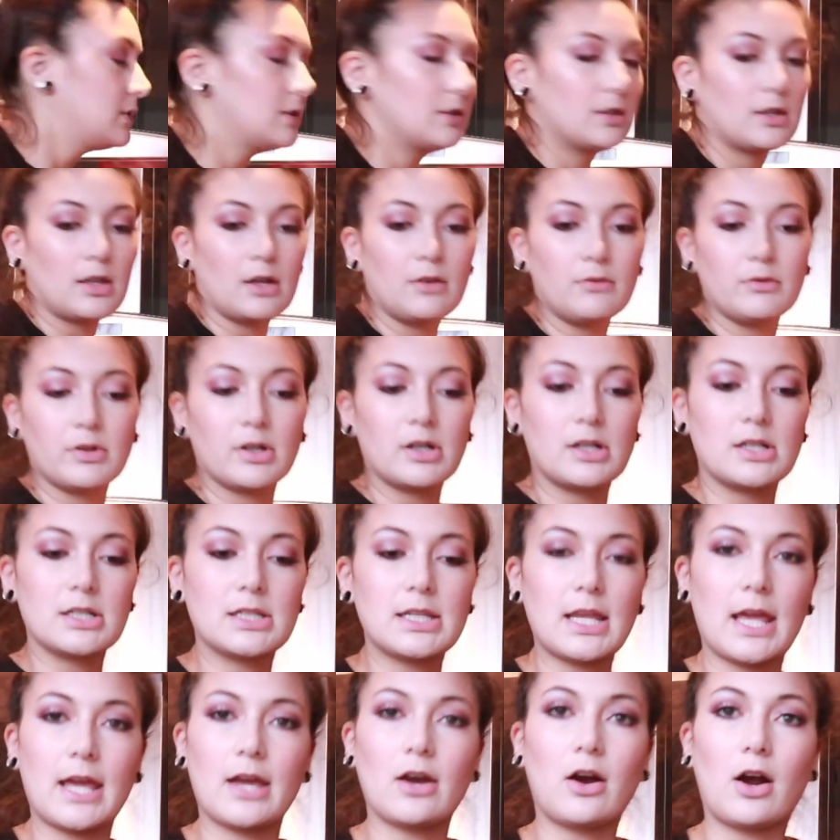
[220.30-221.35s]
Then we're gonna
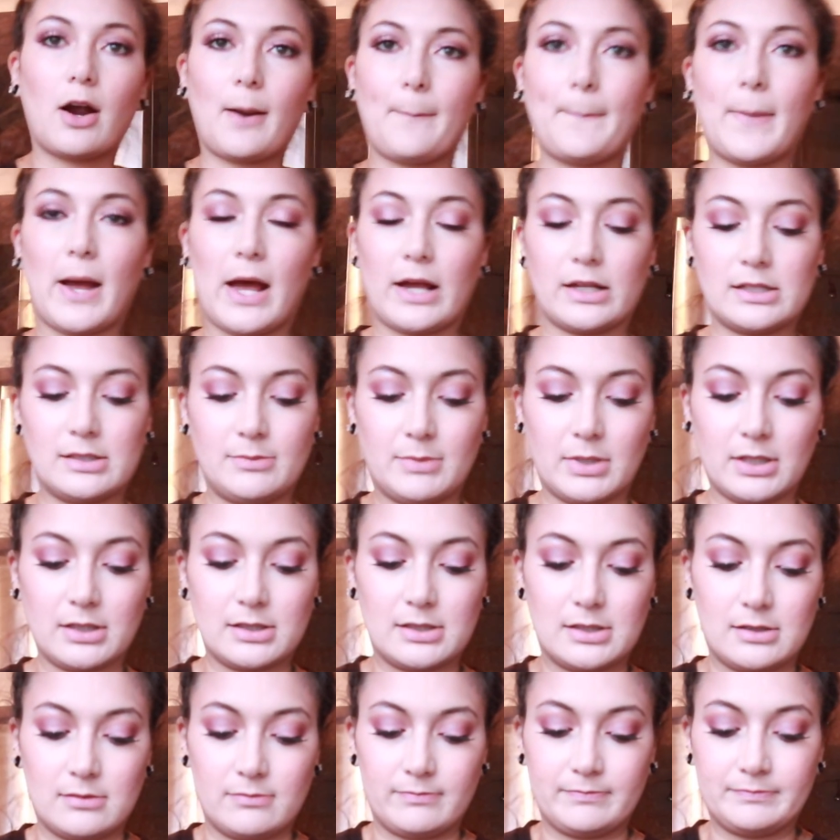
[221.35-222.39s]
take our box
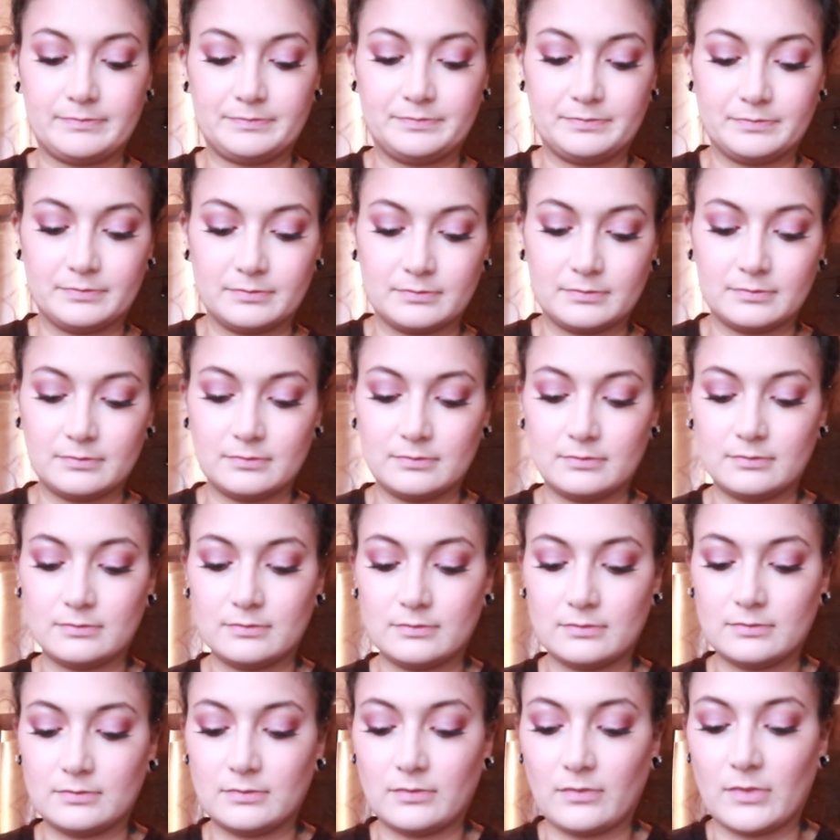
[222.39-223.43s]
mix.
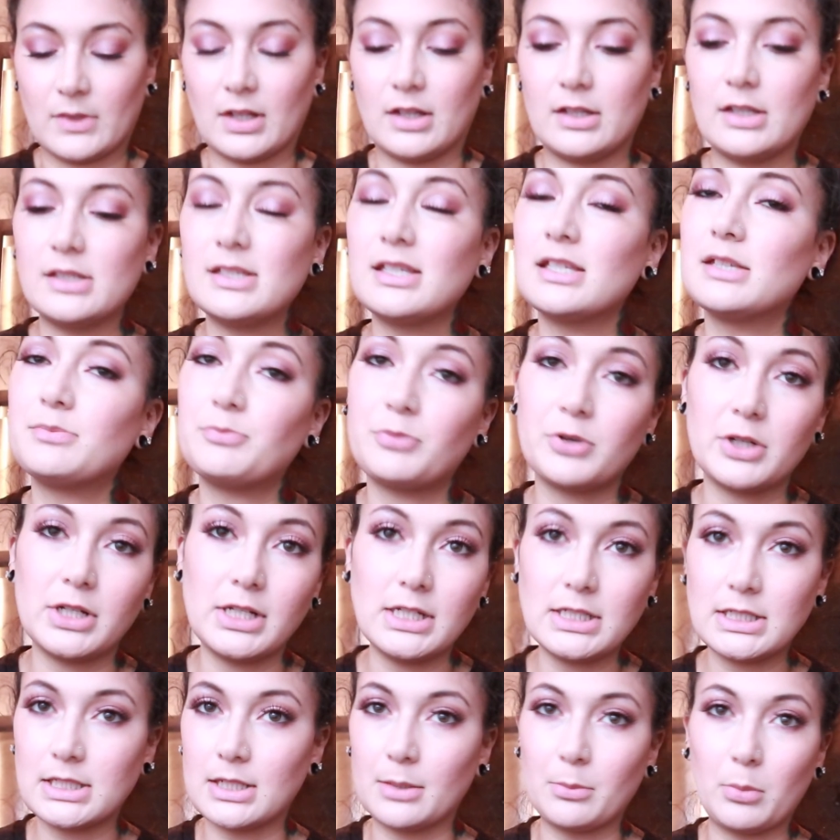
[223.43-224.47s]
This is
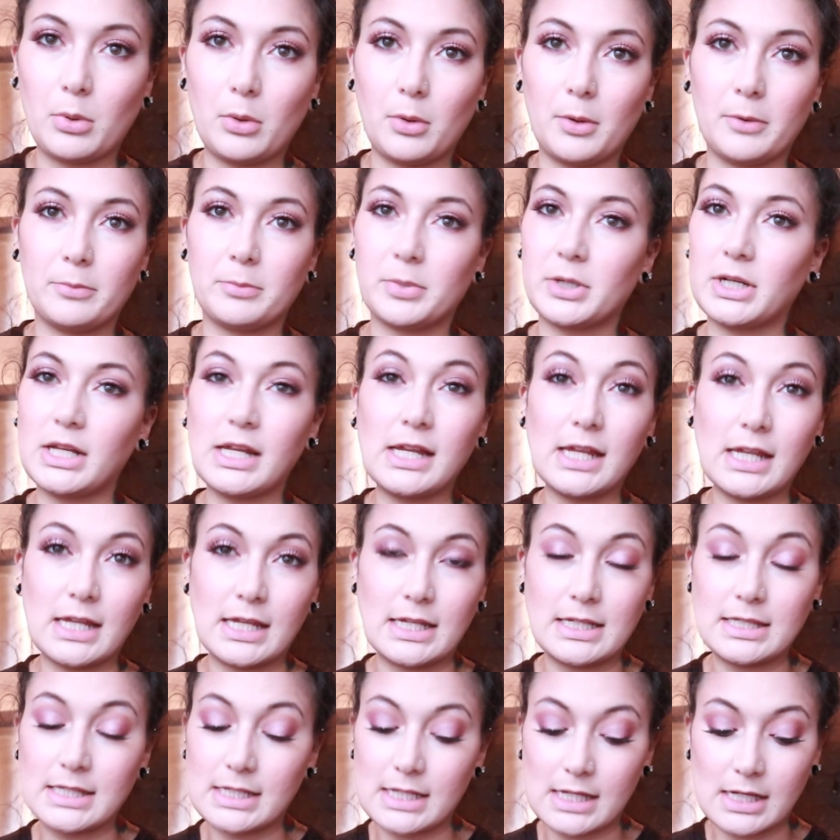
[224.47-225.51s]
pretty simple, pretty
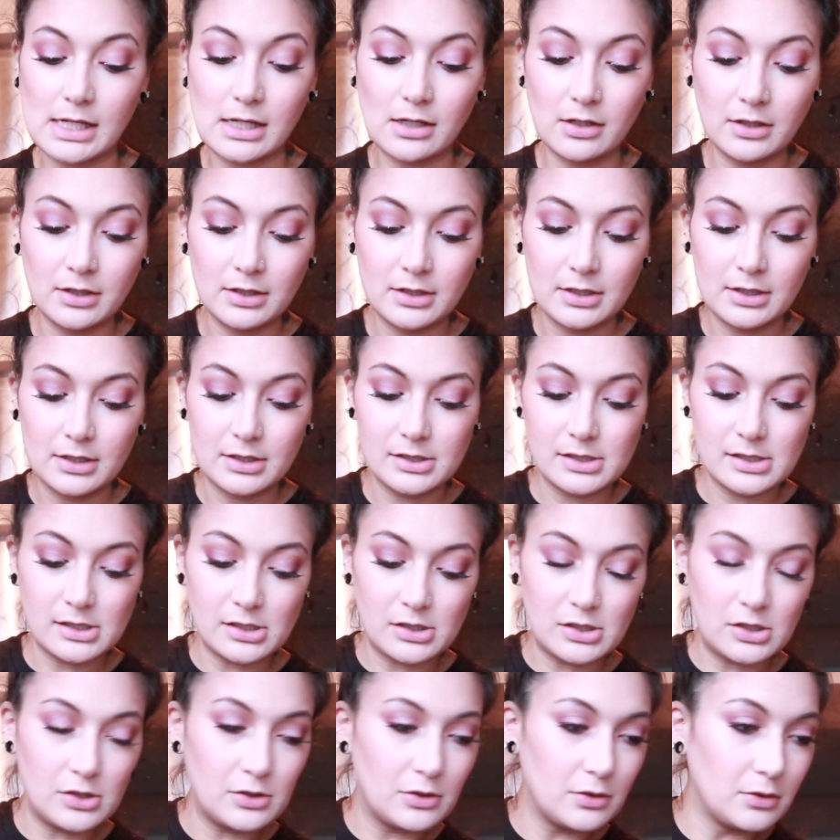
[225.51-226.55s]
easy to
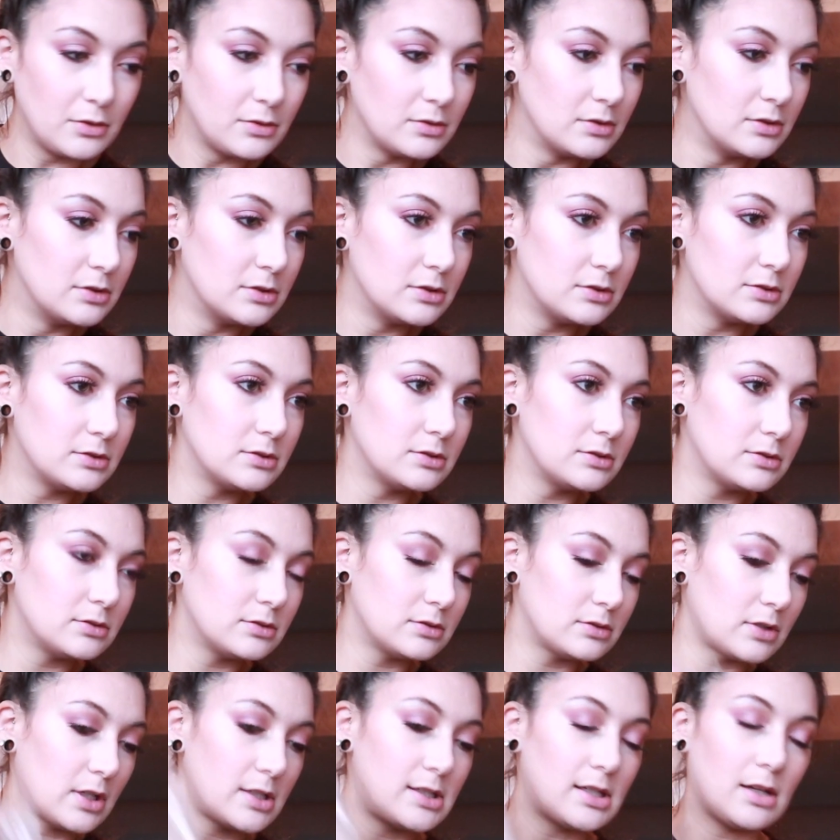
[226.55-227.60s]
do.
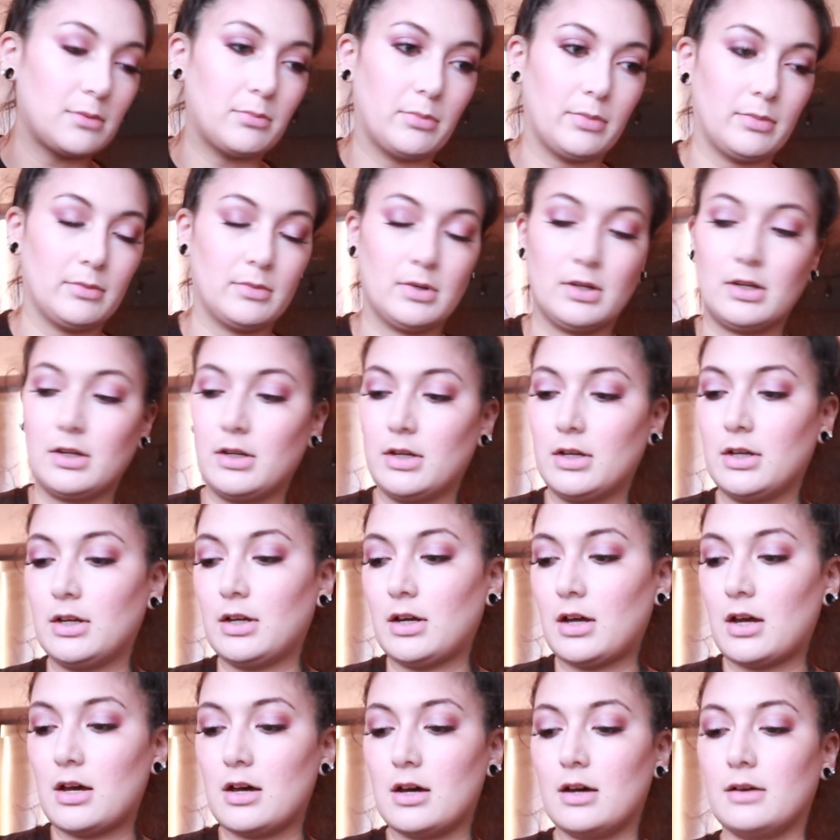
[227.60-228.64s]
That's it.
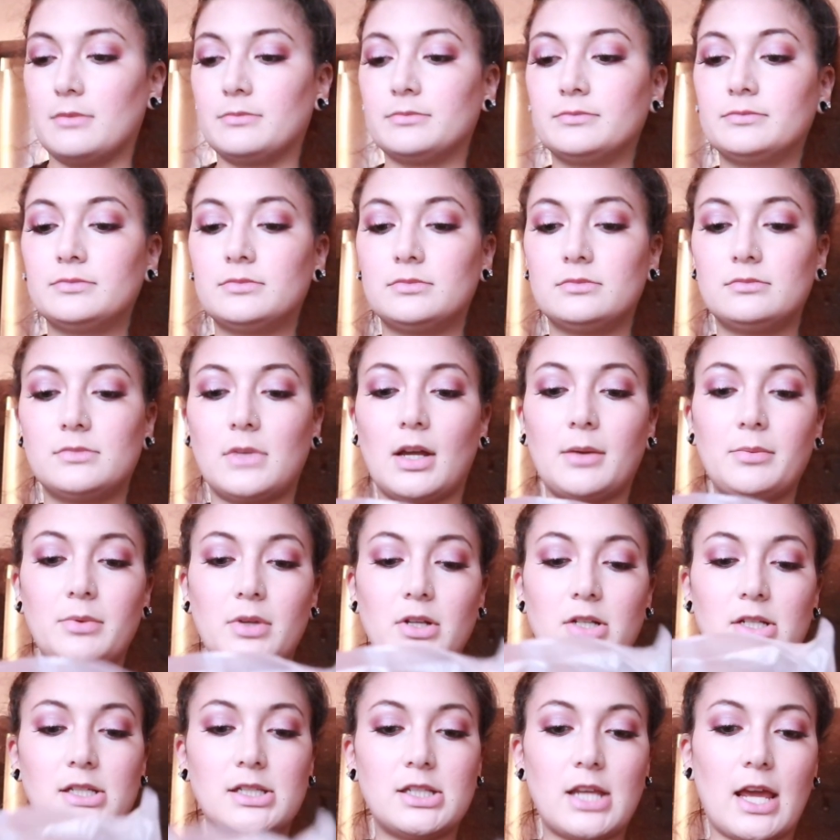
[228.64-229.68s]
Yep,
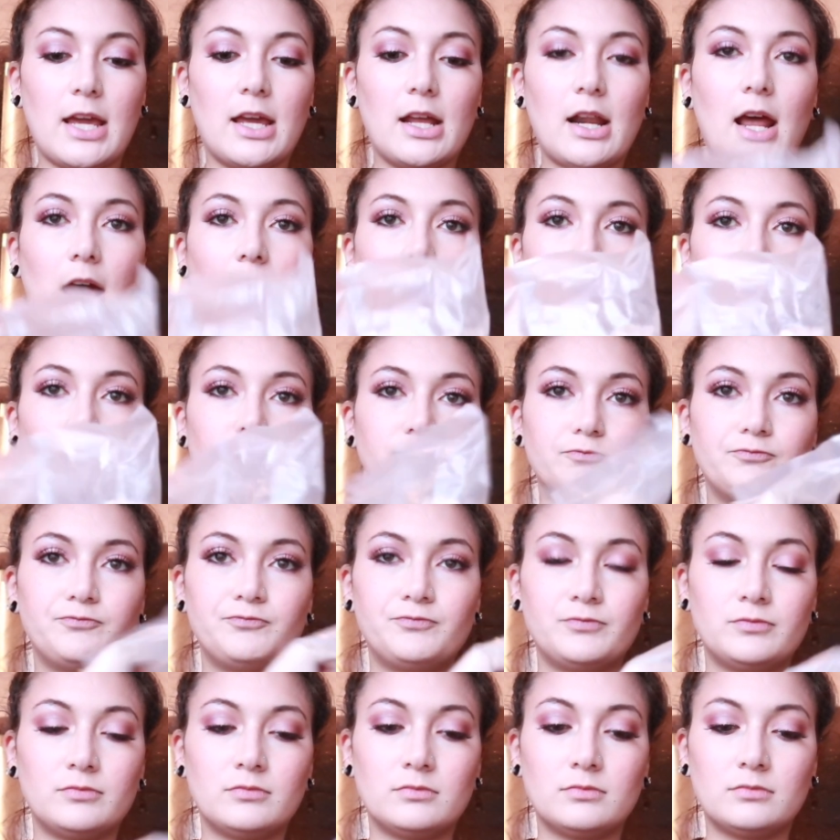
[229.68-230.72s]
you just take it out,
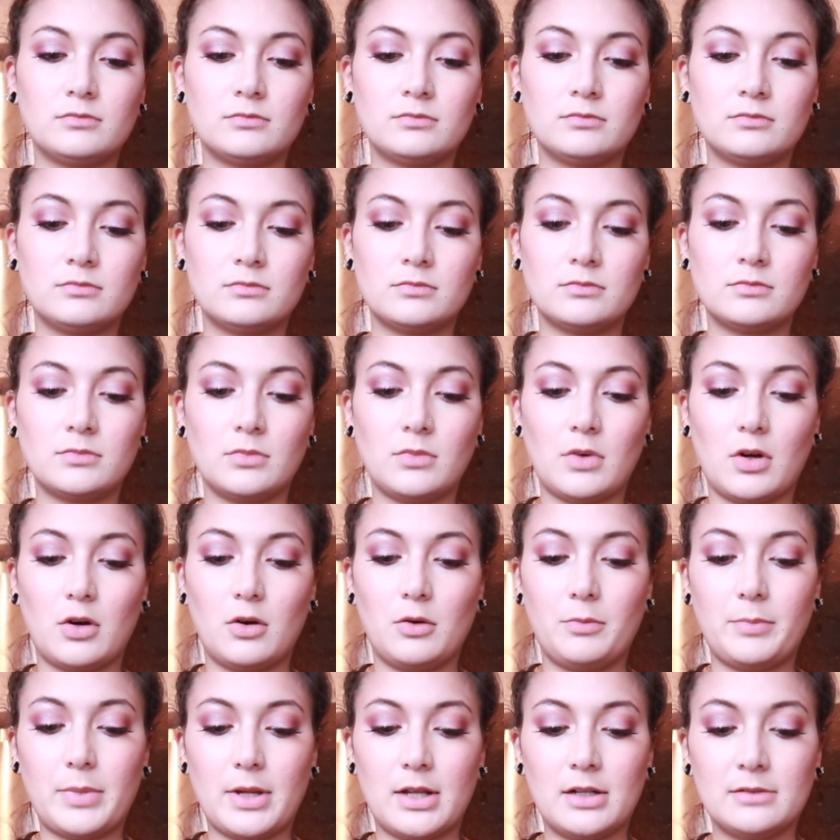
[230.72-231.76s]

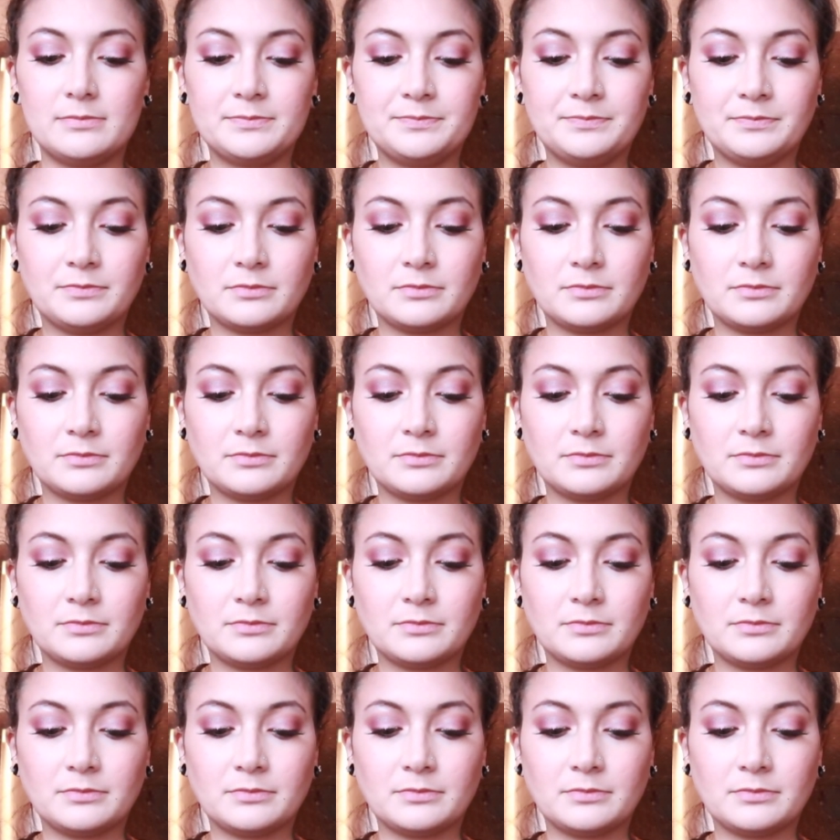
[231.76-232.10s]
open.